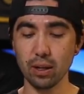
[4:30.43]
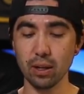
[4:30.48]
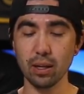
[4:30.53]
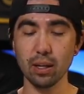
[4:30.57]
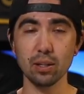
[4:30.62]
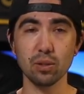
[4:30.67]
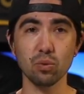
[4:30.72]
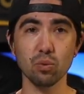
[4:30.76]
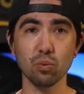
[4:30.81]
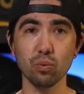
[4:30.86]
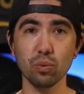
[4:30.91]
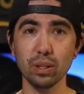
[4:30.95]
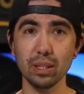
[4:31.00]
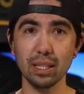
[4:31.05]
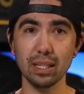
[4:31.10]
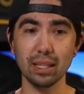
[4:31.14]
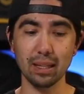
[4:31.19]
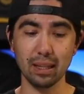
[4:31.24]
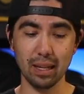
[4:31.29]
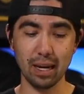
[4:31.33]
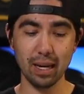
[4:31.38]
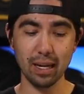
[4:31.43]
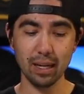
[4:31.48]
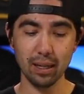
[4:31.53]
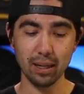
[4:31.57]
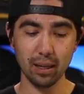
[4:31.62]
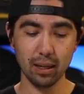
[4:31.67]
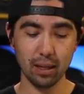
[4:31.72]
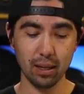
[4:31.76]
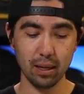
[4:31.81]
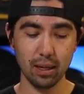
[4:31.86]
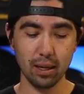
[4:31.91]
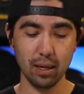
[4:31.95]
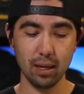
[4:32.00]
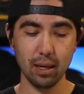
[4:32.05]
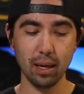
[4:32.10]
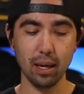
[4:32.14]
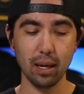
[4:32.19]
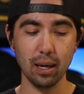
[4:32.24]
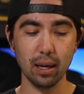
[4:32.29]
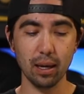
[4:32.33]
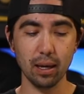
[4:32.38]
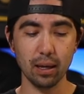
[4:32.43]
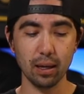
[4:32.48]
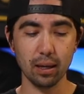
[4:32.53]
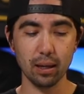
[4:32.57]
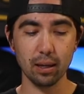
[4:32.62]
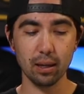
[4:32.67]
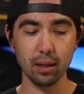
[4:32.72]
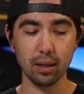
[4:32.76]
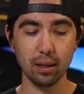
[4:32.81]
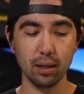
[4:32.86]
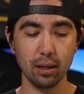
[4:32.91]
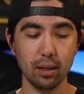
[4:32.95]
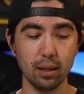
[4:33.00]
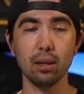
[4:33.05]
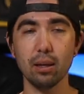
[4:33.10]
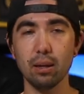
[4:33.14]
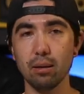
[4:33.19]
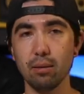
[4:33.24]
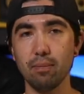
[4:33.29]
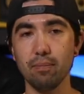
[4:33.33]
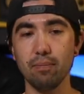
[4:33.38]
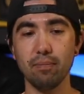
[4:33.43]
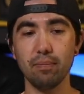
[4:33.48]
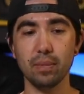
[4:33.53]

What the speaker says: it's really light, and the